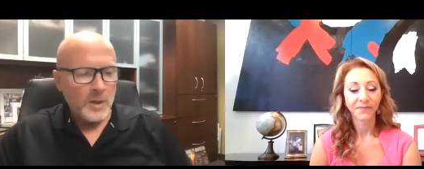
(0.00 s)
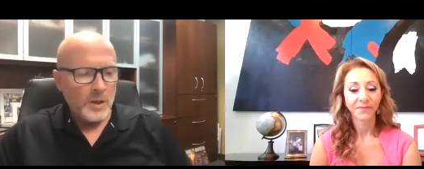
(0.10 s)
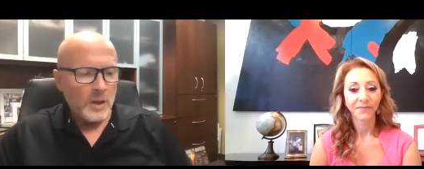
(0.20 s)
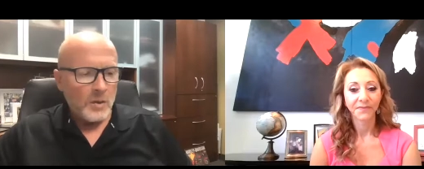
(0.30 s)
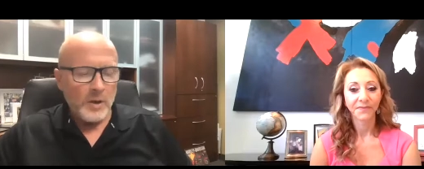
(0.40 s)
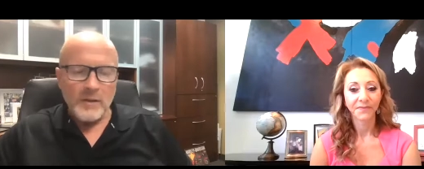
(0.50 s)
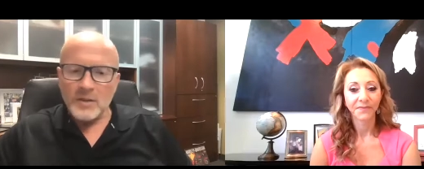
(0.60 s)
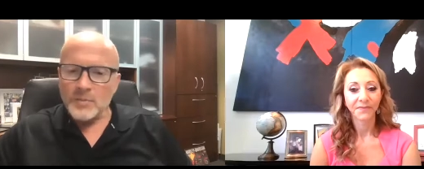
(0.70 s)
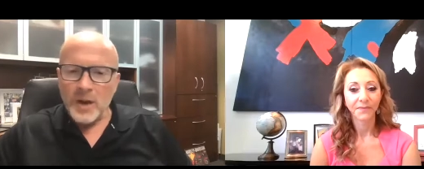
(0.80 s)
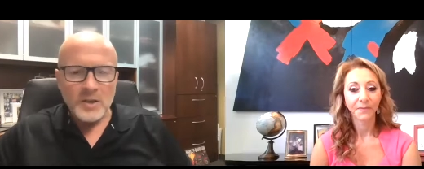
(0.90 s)
Speaker 1: Uh, we have a
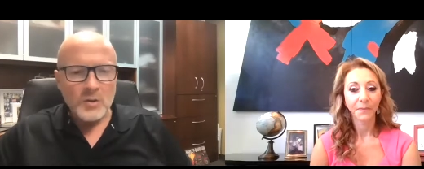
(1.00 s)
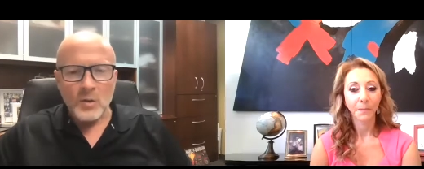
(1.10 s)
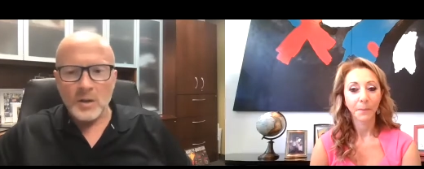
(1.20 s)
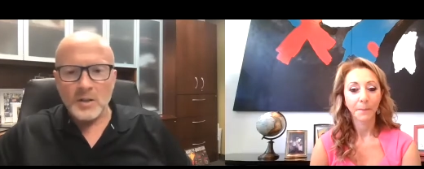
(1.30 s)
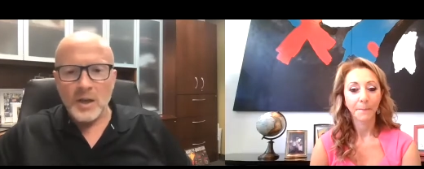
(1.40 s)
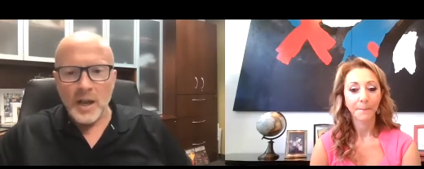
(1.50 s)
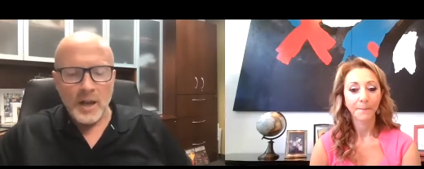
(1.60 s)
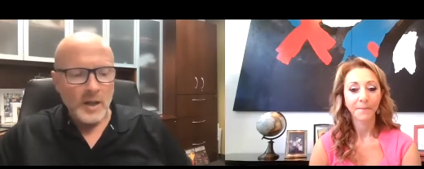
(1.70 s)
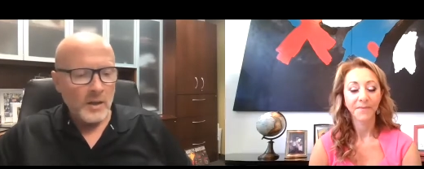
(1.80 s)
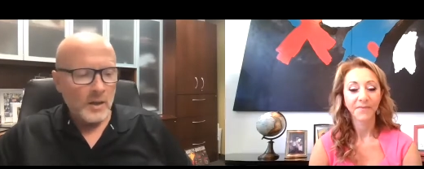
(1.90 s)
special one
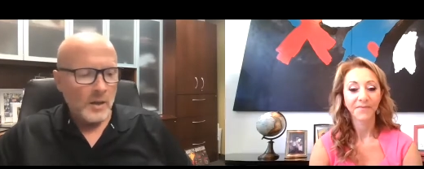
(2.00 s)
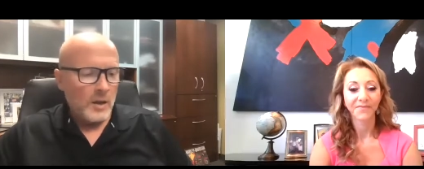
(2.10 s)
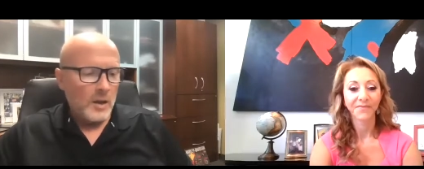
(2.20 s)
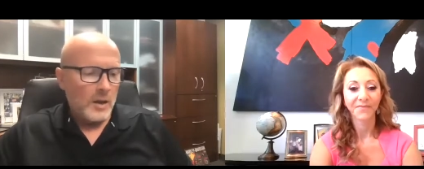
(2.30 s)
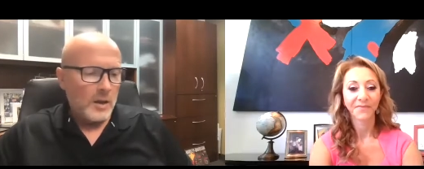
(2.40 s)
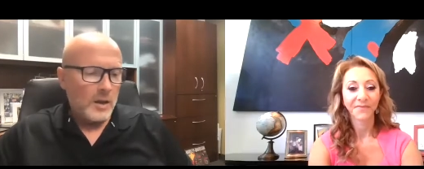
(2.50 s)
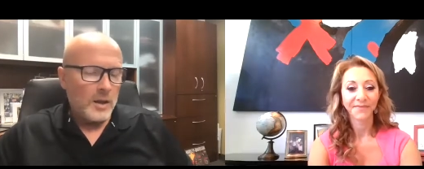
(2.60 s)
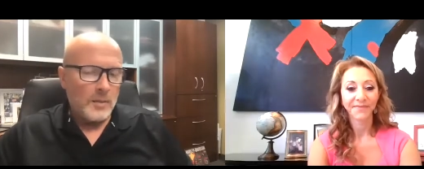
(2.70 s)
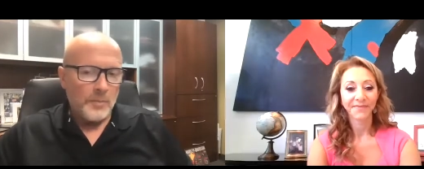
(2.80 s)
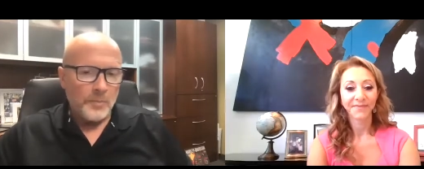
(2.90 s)
today.
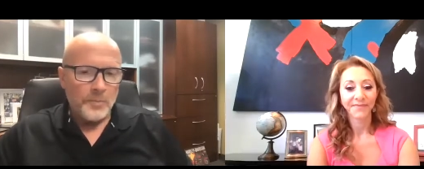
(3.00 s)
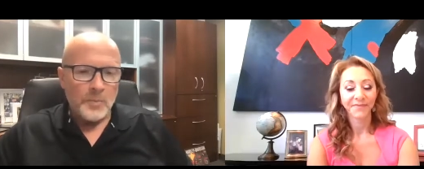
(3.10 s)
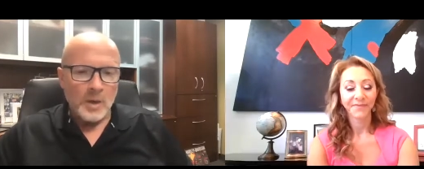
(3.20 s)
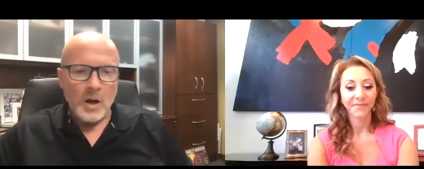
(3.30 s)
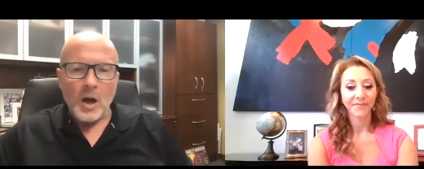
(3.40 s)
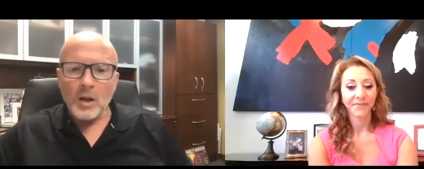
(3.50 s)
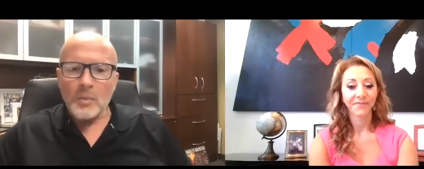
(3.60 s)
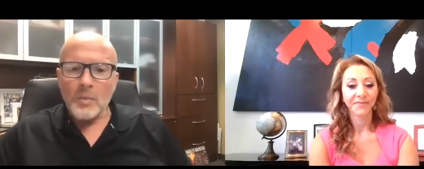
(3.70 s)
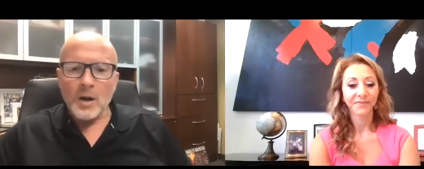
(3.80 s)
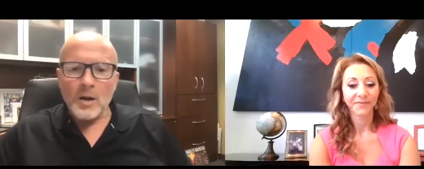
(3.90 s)
Um, Alla
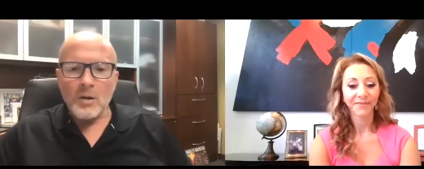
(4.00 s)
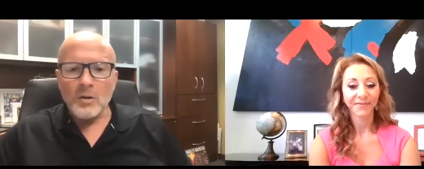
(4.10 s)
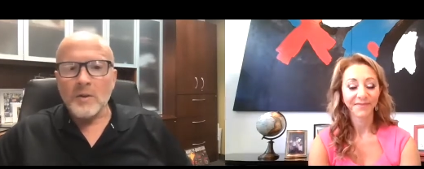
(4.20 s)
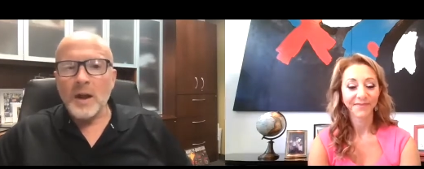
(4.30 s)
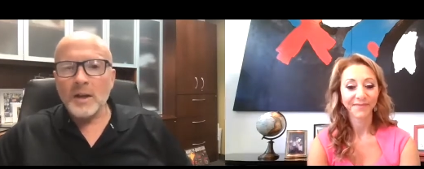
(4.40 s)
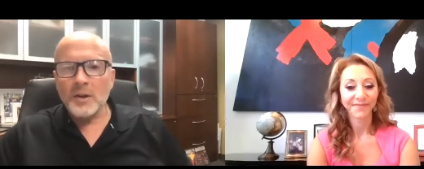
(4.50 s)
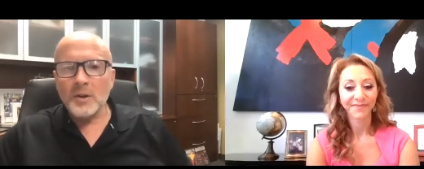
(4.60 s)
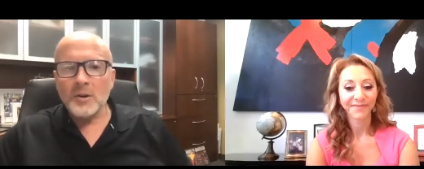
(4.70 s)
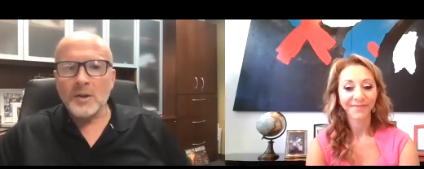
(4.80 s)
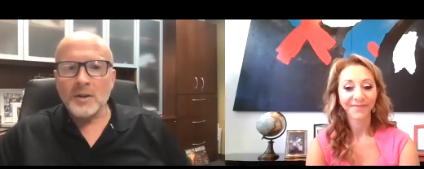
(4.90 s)
Bardov, how you
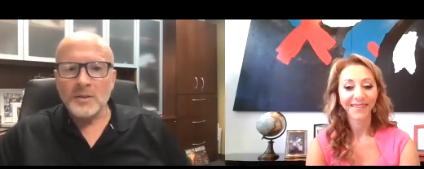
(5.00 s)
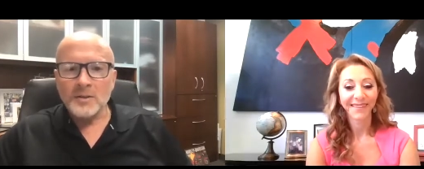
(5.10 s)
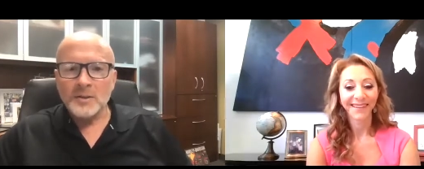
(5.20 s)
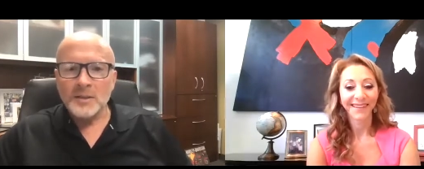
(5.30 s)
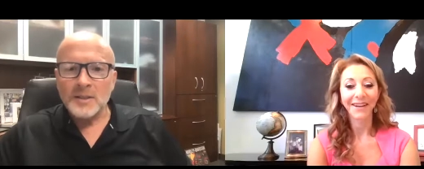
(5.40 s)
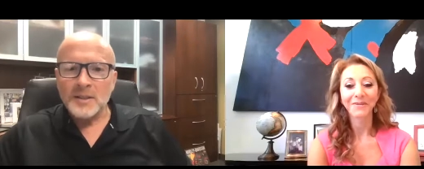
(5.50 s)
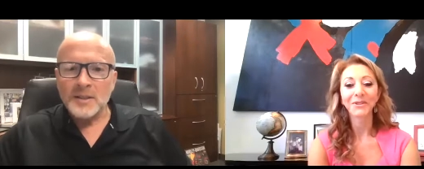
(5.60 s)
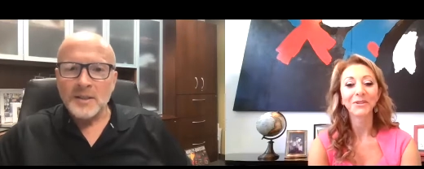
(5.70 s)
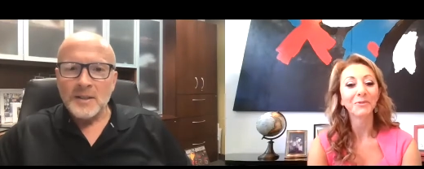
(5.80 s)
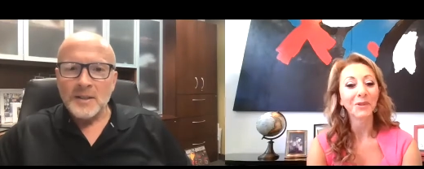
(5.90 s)
doing?
Speaker 2: I'm
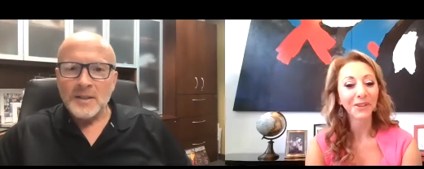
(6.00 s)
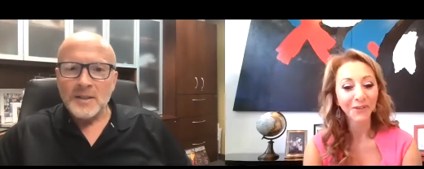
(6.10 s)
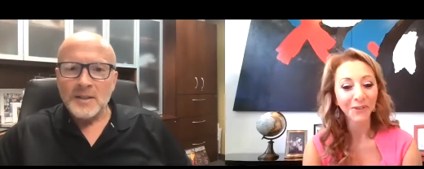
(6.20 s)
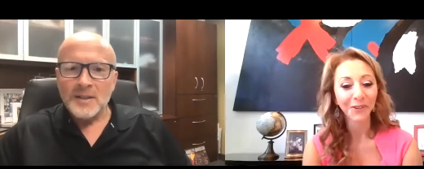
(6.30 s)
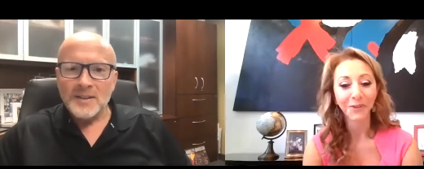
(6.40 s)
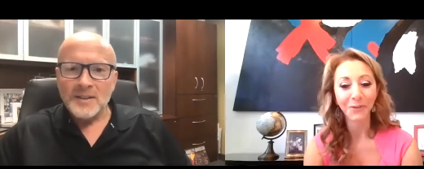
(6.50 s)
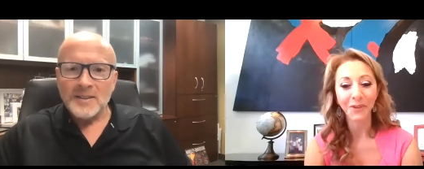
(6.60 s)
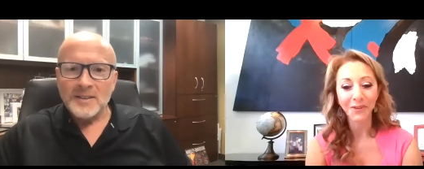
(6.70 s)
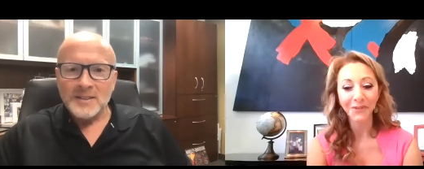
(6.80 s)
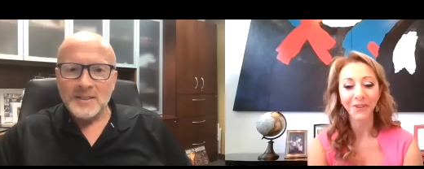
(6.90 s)
doing wonderful,
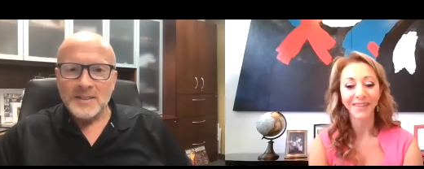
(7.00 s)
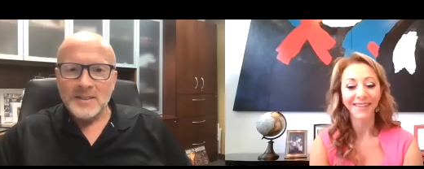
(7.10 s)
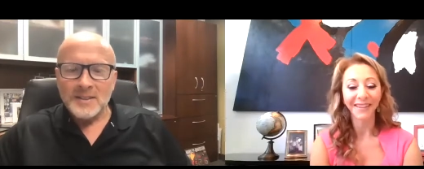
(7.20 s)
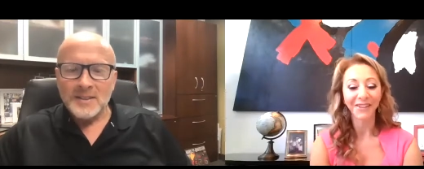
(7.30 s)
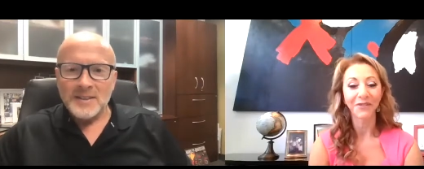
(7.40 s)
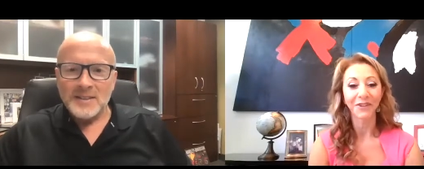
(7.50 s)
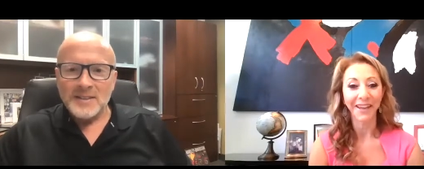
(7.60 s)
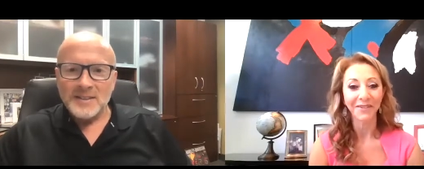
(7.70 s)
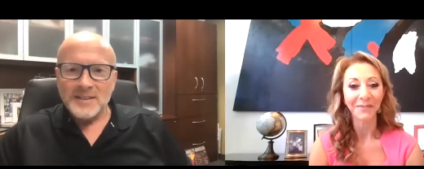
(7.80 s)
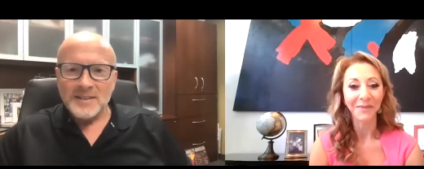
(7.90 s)
wonderful. Thank you for
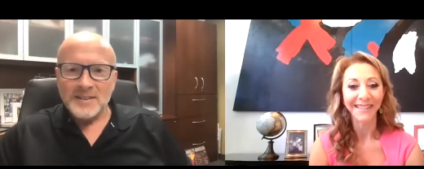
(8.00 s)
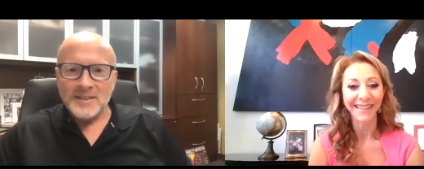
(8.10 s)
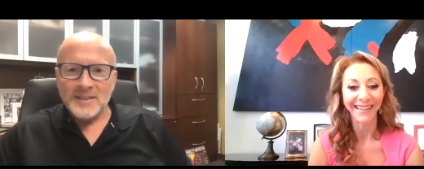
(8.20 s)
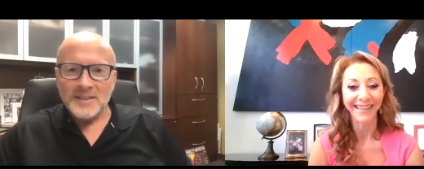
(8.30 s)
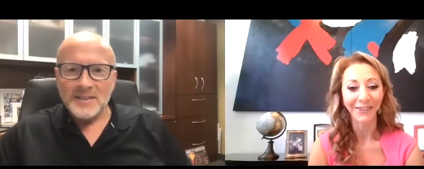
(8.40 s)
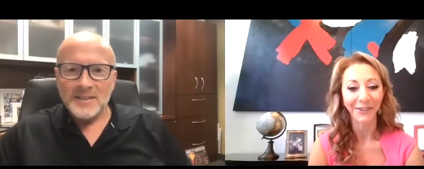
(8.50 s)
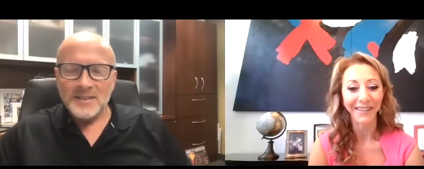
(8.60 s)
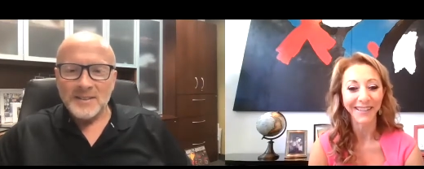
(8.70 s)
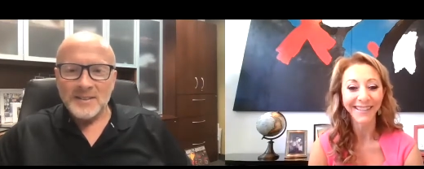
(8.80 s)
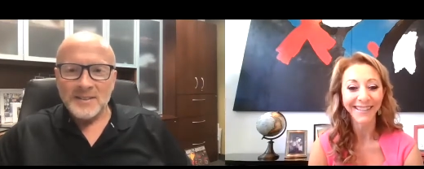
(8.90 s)
having me today,
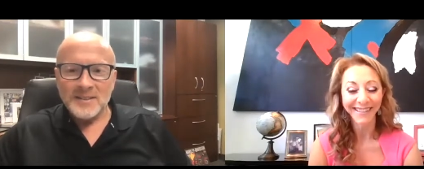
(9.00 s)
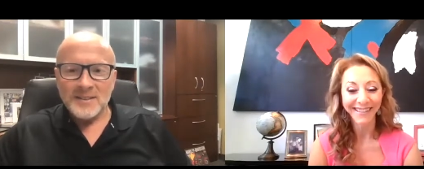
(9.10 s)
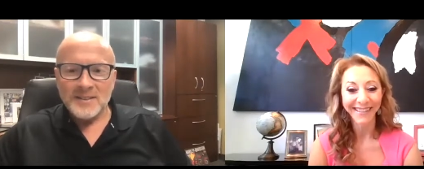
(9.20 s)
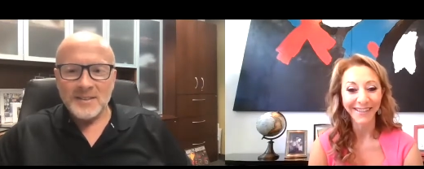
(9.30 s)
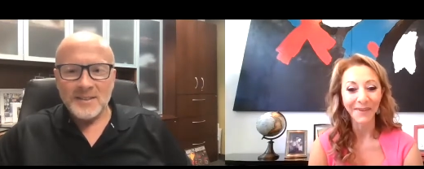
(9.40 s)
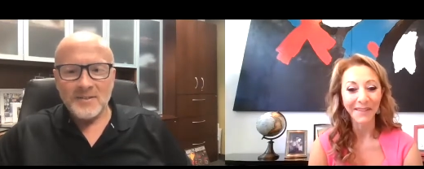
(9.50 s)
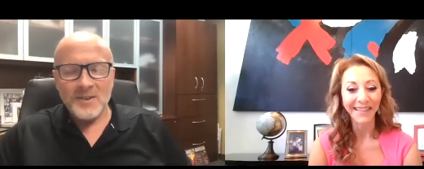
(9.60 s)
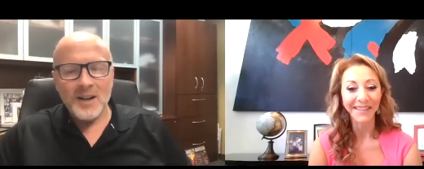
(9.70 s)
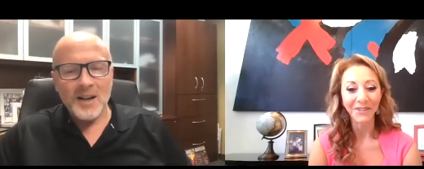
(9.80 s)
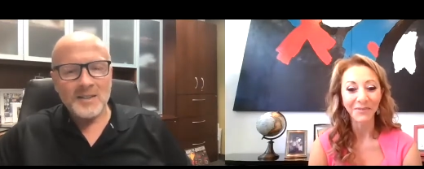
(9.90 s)
Kody. I'm
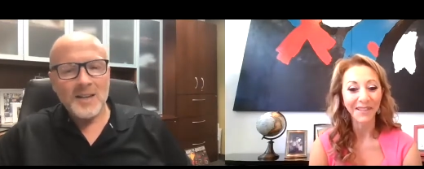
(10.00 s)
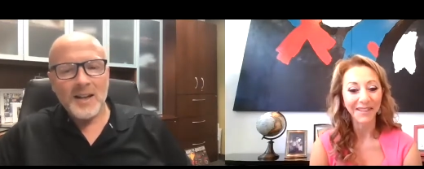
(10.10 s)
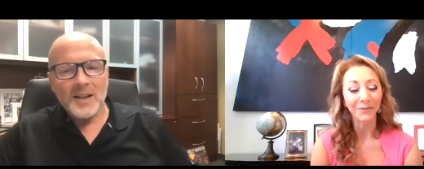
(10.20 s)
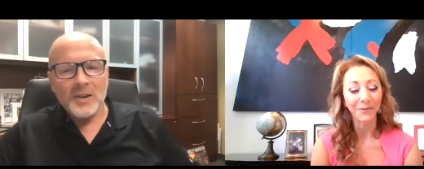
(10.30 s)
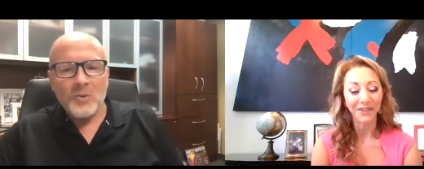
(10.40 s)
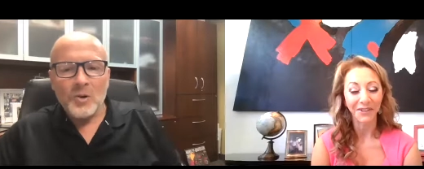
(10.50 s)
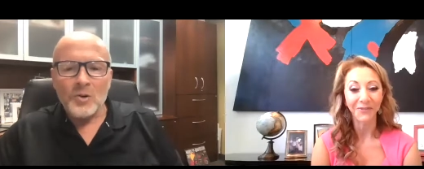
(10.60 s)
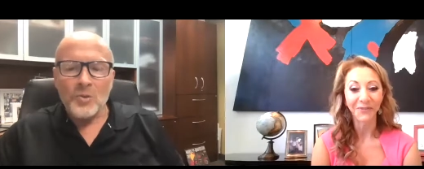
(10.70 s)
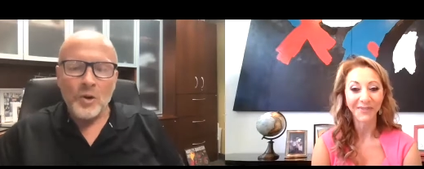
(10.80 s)
excited well, I'll to tell be you, with we're, you. We're